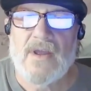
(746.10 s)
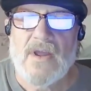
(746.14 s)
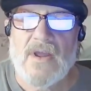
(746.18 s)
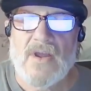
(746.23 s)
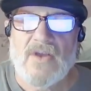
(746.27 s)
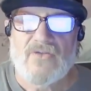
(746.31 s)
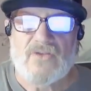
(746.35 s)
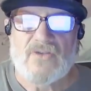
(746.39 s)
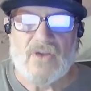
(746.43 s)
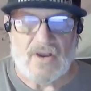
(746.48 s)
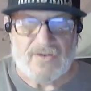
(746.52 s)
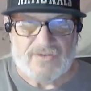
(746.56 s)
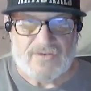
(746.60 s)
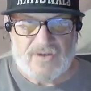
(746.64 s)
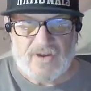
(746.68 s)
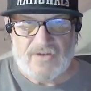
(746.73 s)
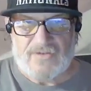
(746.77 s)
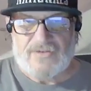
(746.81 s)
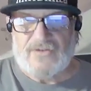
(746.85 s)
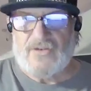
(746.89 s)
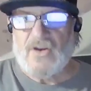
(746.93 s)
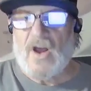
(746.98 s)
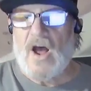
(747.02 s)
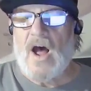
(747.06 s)
Just
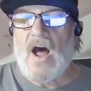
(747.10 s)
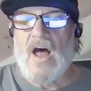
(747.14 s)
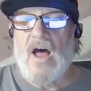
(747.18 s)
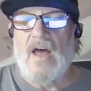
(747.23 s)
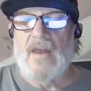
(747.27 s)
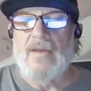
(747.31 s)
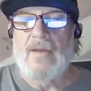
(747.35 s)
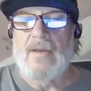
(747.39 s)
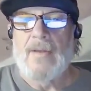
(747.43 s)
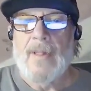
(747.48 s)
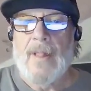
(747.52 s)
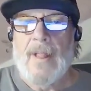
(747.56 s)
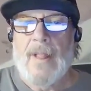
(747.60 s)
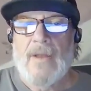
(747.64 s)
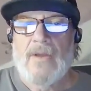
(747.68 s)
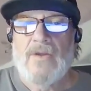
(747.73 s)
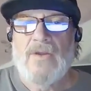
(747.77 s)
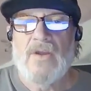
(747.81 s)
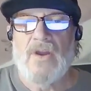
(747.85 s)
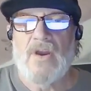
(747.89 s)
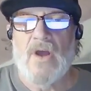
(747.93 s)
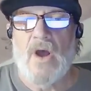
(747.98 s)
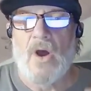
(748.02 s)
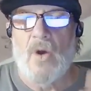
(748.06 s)
as John,
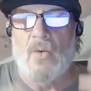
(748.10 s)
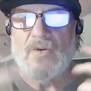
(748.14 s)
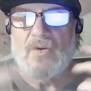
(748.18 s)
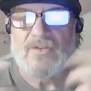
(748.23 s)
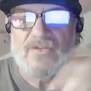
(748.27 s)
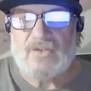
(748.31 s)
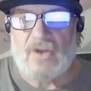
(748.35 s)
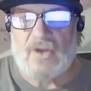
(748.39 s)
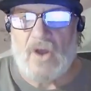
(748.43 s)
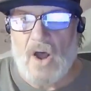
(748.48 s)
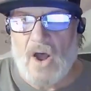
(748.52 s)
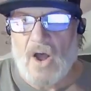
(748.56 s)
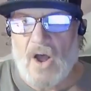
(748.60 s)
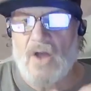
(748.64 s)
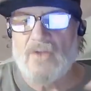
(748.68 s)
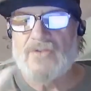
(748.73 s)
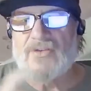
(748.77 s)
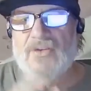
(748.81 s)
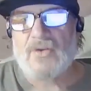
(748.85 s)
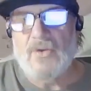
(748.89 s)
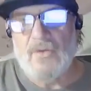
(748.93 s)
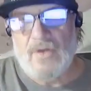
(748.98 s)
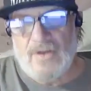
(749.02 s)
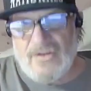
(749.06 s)
you know, was called
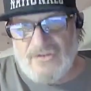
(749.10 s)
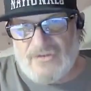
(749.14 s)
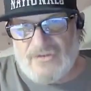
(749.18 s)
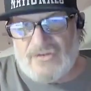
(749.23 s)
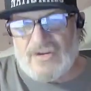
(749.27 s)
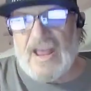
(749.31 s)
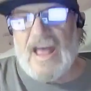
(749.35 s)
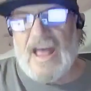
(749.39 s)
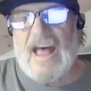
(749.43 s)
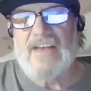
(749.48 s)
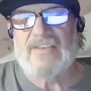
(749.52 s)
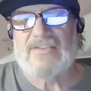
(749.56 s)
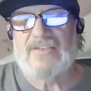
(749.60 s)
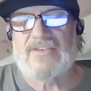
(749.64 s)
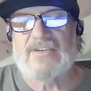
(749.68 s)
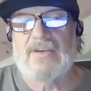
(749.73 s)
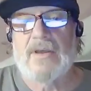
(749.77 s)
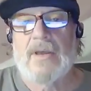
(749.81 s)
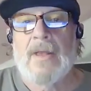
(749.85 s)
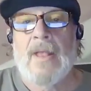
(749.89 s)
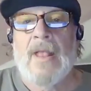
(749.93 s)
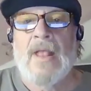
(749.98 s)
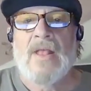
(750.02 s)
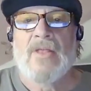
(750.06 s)
to ingest
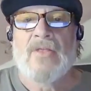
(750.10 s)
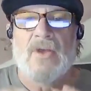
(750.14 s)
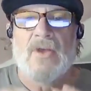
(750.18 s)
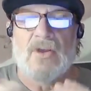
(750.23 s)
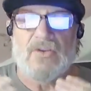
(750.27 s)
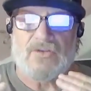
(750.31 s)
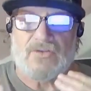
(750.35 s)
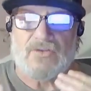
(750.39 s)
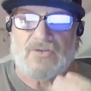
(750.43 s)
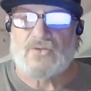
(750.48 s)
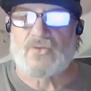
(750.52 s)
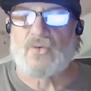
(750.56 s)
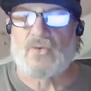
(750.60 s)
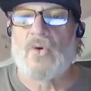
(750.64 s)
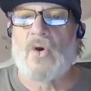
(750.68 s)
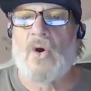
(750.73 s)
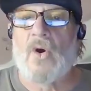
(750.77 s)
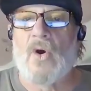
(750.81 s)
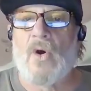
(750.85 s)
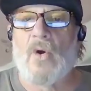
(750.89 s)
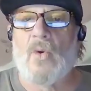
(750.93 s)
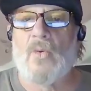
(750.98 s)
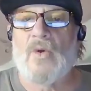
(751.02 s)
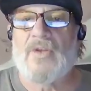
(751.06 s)
the
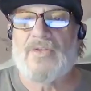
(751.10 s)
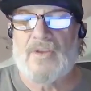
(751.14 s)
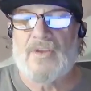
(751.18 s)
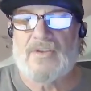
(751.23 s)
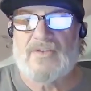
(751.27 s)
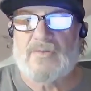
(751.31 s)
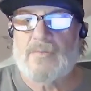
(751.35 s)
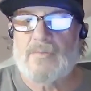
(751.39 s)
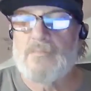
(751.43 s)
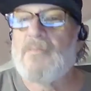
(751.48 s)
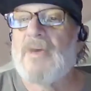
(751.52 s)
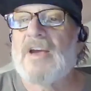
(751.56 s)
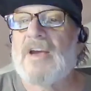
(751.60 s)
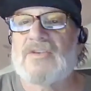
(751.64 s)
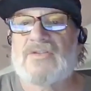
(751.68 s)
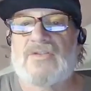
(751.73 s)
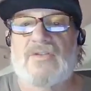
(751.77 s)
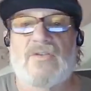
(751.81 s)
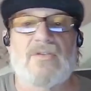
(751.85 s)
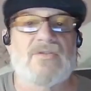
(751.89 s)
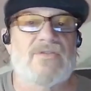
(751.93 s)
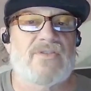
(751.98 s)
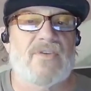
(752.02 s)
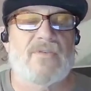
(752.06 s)
scroll with its
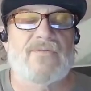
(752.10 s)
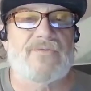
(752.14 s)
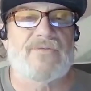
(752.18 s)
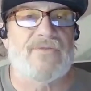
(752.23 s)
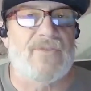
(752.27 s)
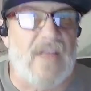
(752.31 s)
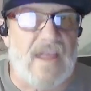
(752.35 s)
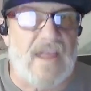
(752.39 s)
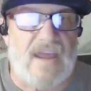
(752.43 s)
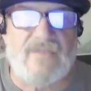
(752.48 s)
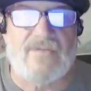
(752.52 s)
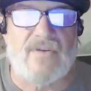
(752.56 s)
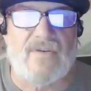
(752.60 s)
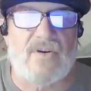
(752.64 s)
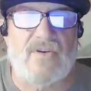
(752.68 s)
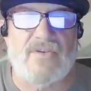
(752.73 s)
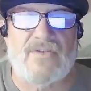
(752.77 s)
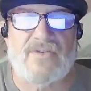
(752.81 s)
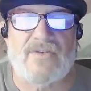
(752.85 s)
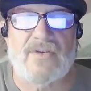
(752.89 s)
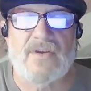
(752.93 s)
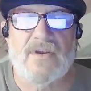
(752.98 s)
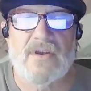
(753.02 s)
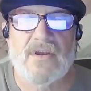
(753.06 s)
mixtures of
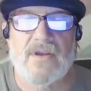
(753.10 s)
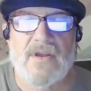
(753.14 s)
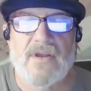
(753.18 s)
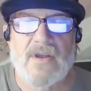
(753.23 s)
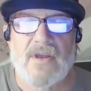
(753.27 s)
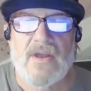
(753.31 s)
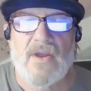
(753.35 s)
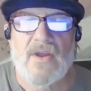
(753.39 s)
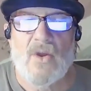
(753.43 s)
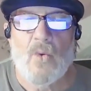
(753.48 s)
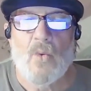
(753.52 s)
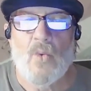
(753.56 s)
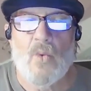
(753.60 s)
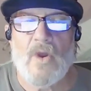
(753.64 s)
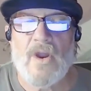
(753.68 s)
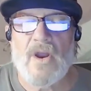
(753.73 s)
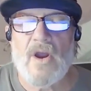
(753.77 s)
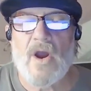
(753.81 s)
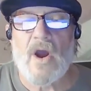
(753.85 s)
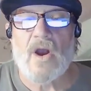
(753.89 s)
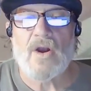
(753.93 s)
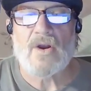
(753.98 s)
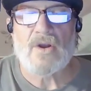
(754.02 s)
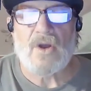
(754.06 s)
flavors,
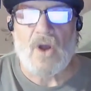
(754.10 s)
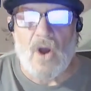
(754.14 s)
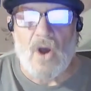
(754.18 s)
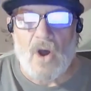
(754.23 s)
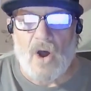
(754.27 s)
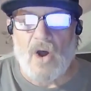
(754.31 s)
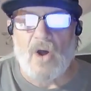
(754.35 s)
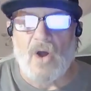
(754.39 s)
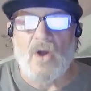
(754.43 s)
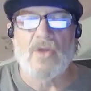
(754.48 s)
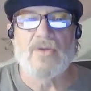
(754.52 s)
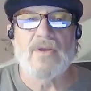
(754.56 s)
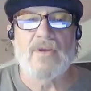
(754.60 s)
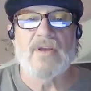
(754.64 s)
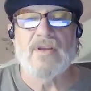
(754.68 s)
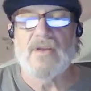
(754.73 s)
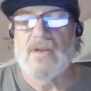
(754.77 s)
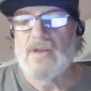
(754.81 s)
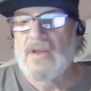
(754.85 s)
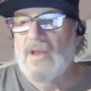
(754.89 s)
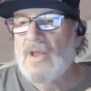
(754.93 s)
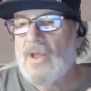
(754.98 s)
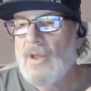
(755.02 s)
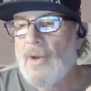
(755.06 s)
we are called
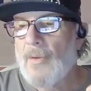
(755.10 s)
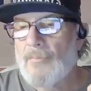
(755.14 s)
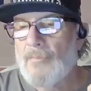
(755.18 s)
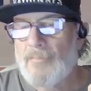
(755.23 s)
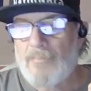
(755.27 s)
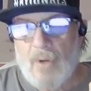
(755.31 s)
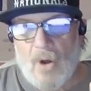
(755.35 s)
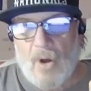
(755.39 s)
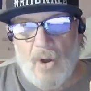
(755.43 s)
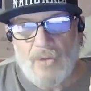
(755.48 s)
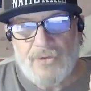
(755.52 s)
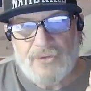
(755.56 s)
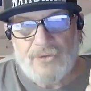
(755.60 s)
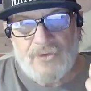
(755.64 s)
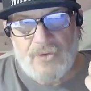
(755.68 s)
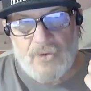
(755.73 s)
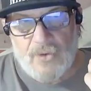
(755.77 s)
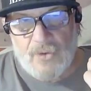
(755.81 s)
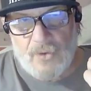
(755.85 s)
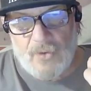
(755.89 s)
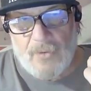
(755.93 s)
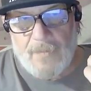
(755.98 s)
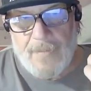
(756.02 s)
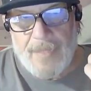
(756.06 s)
both
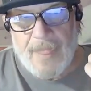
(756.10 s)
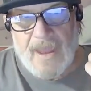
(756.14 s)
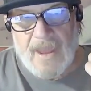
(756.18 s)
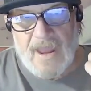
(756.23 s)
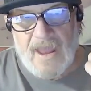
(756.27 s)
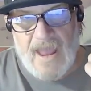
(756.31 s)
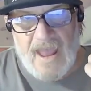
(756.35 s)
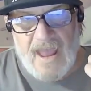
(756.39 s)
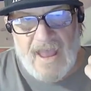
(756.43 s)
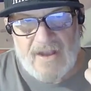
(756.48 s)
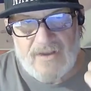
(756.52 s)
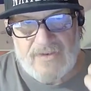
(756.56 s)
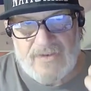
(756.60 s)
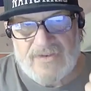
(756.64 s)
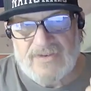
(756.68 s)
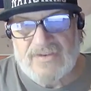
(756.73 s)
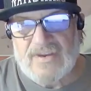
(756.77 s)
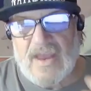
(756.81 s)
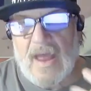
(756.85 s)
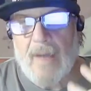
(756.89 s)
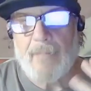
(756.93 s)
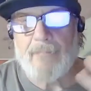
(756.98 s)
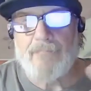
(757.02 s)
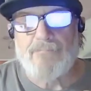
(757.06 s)
to
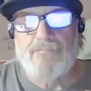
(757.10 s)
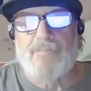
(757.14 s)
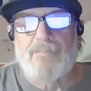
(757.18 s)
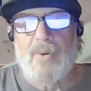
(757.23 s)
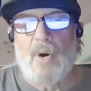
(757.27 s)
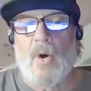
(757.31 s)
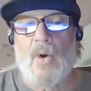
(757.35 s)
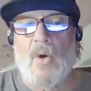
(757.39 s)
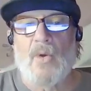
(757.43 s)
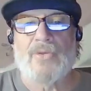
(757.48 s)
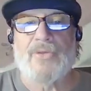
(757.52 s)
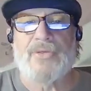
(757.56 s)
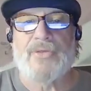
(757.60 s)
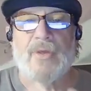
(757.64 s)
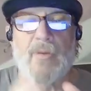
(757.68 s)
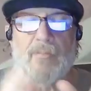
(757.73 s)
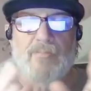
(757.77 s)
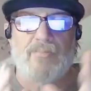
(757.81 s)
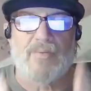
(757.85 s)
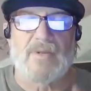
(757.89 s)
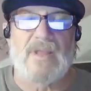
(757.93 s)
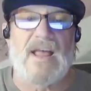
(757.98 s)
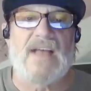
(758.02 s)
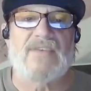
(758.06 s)
accept both the
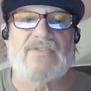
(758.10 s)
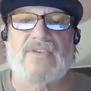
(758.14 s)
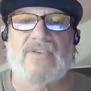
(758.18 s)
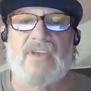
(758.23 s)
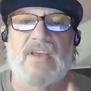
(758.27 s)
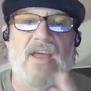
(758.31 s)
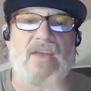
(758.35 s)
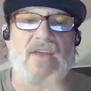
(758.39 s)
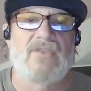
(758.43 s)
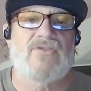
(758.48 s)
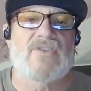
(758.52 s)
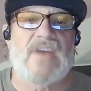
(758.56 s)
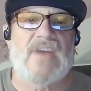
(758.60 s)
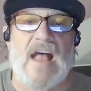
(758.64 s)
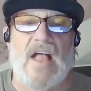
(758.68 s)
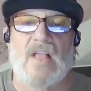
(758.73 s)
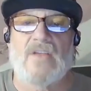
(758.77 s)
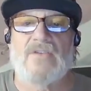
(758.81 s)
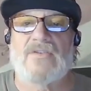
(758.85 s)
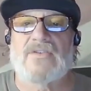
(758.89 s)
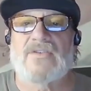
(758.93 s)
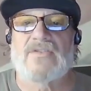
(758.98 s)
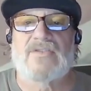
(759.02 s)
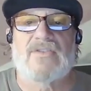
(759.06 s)
blessing and
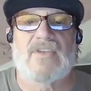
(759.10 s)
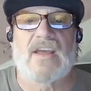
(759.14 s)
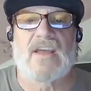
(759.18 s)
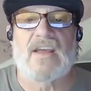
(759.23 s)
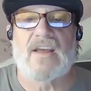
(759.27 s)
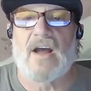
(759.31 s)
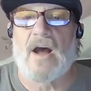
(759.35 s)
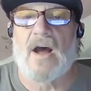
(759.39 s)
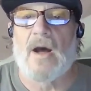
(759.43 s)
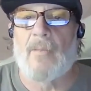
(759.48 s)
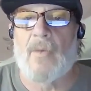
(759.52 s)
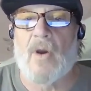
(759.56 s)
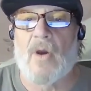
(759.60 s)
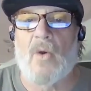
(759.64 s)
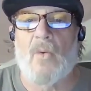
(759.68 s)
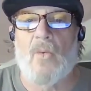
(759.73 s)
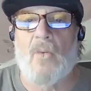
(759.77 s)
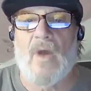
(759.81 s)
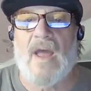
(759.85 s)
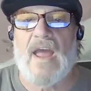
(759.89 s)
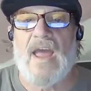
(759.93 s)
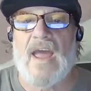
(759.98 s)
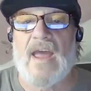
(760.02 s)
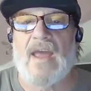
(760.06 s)
challenges that come our
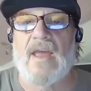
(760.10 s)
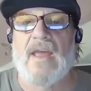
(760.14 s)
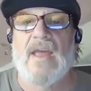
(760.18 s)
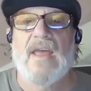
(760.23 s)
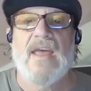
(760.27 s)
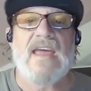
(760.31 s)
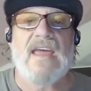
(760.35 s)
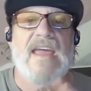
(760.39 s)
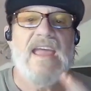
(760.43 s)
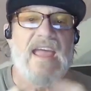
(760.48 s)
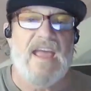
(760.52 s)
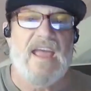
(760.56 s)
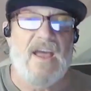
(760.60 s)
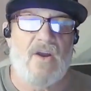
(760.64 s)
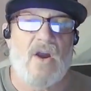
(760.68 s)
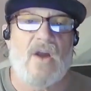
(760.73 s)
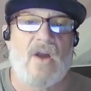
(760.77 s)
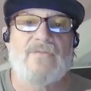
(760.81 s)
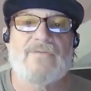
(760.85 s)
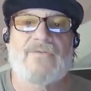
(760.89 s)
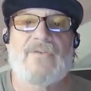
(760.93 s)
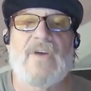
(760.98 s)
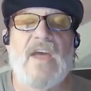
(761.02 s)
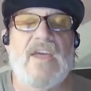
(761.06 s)
way in
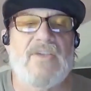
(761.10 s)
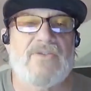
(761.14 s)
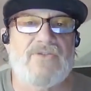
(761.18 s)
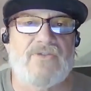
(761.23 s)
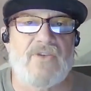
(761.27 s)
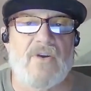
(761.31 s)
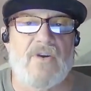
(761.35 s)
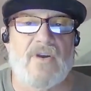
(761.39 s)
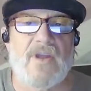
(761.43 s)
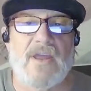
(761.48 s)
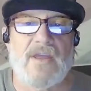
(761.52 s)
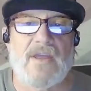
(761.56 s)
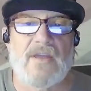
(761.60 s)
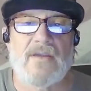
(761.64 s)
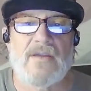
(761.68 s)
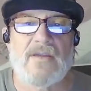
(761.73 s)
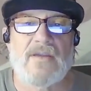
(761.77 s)
our faith journey